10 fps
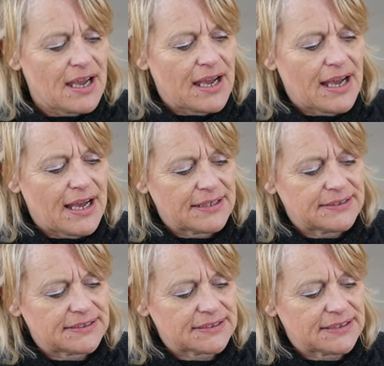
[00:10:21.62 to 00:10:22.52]

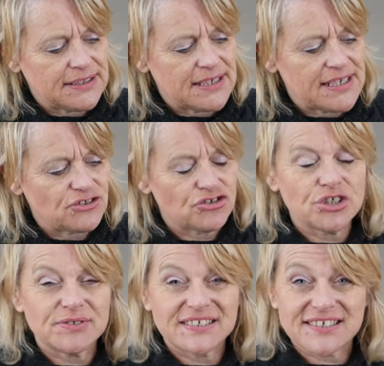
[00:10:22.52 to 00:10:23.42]
And it
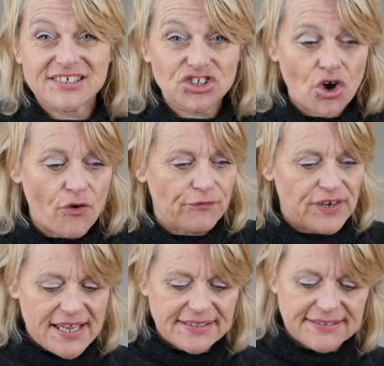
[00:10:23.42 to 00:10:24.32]
introduces a
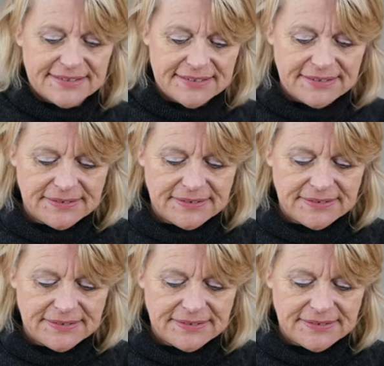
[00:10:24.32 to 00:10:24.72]
softness